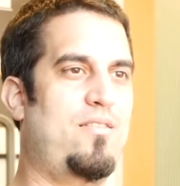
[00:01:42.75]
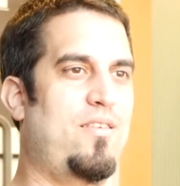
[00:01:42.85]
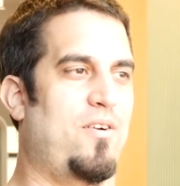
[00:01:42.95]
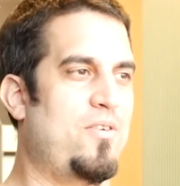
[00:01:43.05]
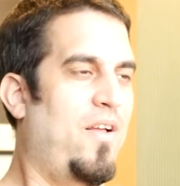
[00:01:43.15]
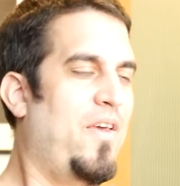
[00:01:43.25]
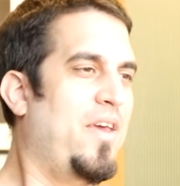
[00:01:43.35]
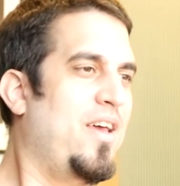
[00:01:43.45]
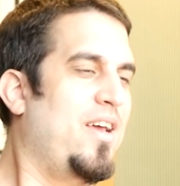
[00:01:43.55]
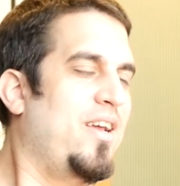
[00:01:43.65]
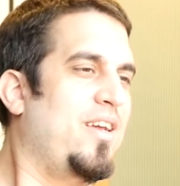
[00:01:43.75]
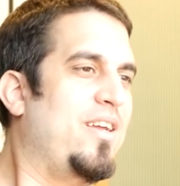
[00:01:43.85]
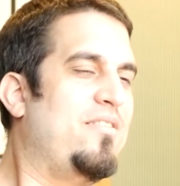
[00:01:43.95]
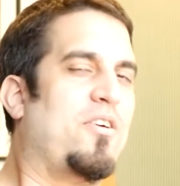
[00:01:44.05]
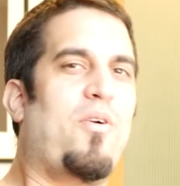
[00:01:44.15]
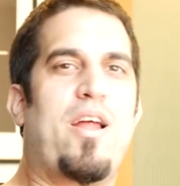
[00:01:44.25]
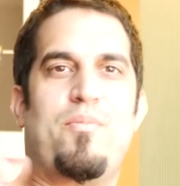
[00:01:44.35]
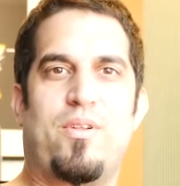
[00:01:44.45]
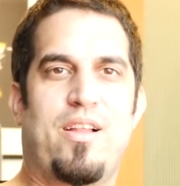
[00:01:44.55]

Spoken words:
So it's incredible.